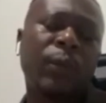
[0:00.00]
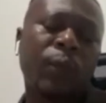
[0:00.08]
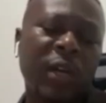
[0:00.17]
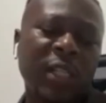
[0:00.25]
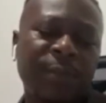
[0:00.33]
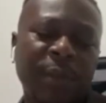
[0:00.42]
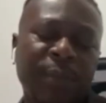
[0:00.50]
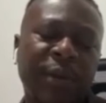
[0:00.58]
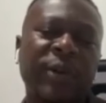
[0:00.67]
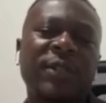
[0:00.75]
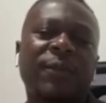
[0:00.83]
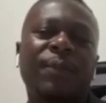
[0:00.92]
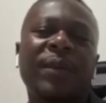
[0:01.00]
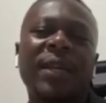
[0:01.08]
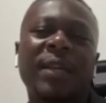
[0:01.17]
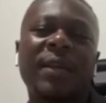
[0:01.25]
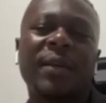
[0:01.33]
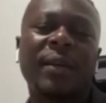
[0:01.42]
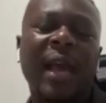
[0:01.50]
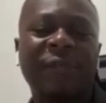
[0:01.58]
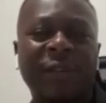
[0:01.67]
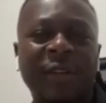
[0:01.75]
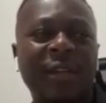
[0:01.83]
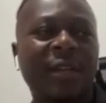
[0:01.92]
was, but because of being
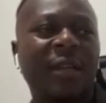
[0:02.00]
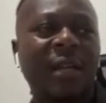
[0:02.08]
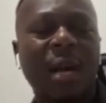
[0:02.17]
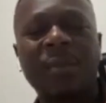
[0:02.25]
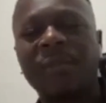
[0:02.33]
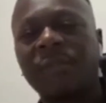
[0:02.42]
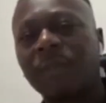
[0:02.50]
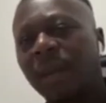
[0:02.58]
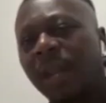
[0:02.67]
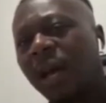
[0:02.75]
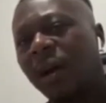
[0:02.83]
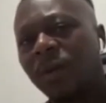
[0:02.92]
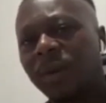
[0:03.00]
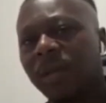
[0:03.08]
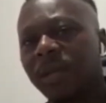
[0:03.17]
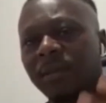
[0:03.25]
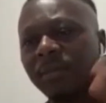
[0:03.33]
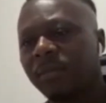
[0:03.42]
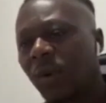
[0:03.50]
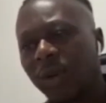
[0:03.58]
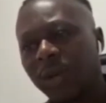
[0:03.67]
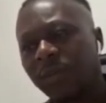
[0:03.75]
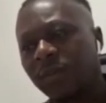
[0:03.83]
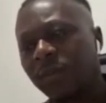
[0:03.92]
African and coming from Malawi and
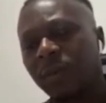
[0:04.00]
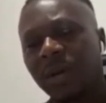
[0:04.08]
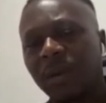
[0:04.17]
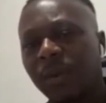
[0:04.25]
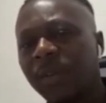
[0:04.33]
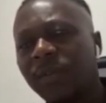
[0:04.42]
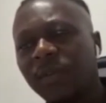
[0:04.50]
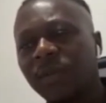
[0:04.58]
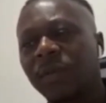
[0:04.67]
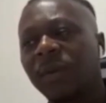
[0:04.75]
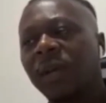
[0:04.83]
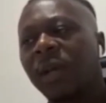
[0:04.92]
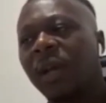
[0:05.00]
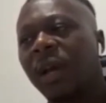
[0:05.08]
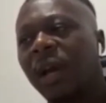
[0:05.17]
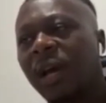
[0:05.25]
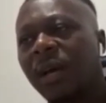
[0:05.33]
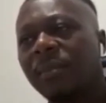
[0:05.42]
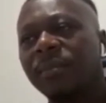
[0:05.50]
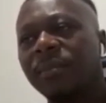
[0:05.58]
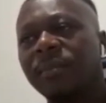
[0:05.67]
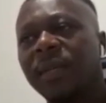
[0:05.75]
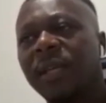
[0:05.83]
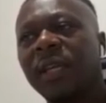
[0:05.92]
going through what I went through,
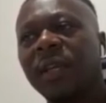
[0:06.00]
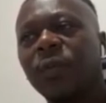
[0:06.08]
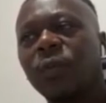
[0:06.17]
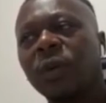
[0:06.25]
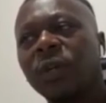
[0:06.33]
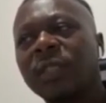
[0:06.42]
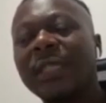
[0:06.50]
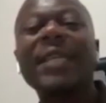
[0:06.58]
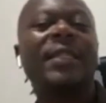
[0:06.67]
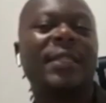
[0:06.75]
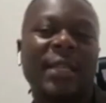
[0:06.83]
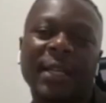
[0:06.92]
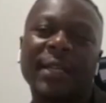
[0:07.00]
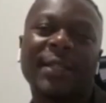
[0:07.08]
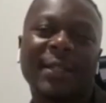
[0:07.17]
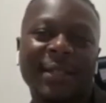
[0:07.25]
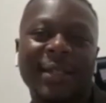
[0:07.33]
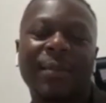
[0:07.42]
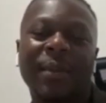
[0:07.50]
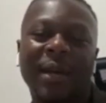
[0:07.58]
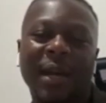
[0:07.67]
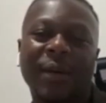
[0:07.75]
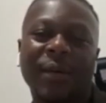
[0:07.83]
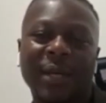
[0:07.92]
it was easier than
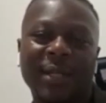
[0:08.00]
Malawi.